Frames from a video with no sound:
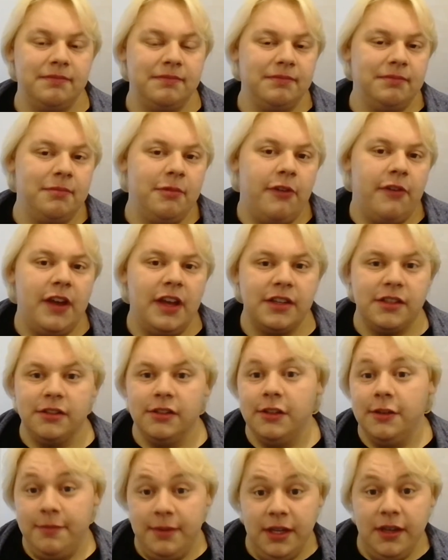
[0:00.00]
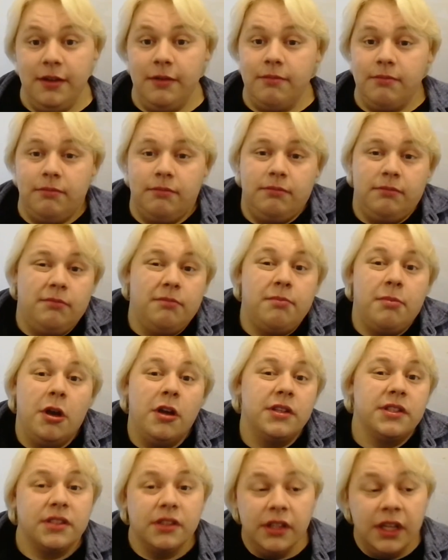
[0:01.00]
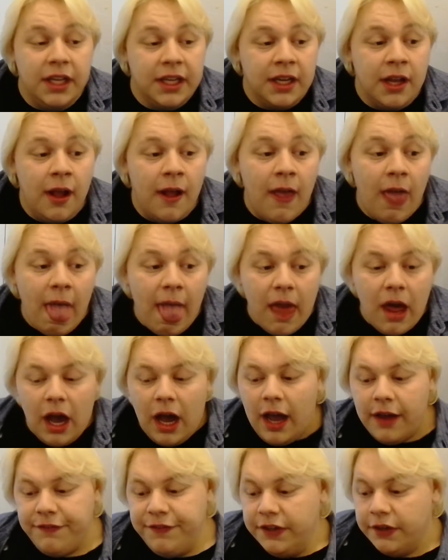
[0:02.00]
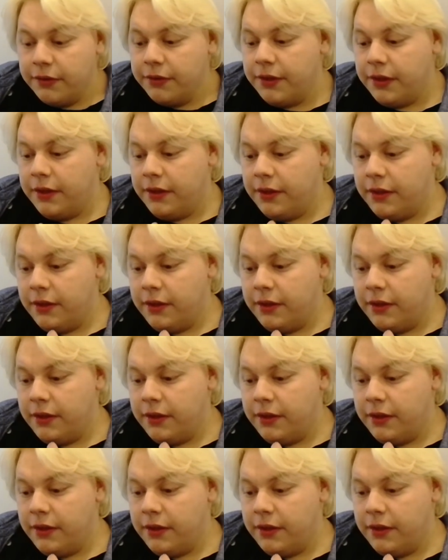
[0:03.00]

professionally, be it personally, I feel that,